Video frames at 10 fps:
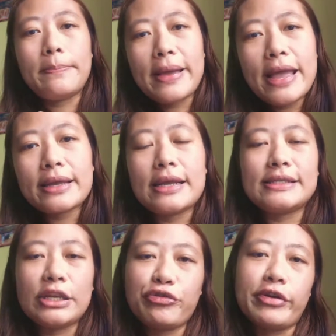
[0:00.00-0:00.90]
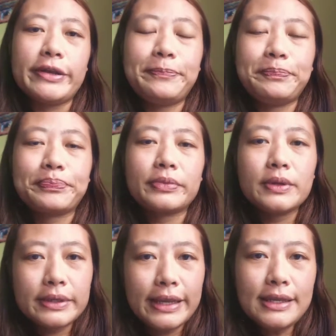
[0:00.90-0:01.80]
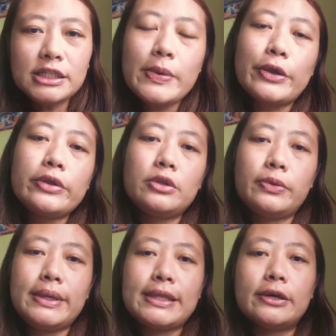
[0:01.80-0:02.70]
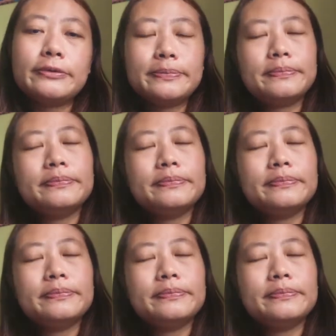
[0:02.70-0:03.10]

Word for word: the back, etc. Okay, so we're going to do it now.